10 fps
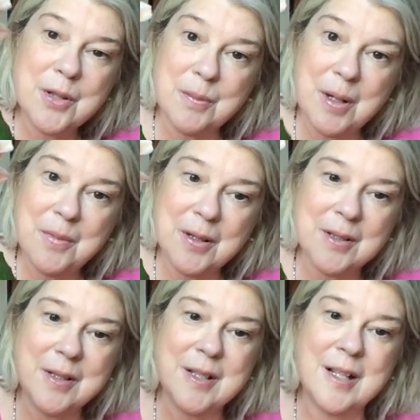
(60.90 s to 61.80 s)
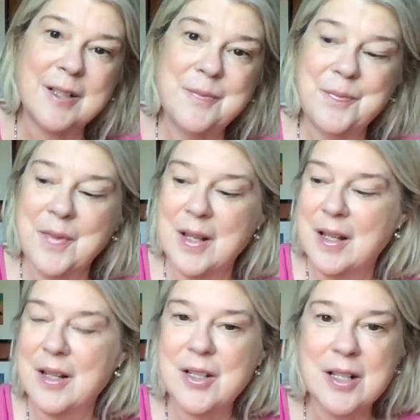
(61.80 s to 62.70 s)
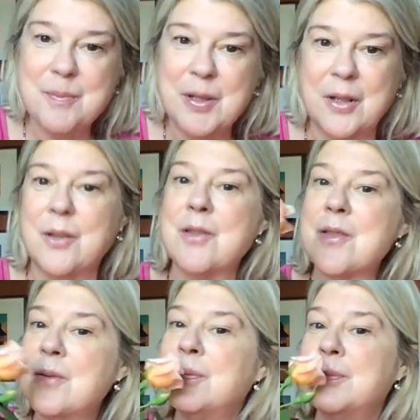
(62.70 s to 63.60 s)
to my mother today, just because.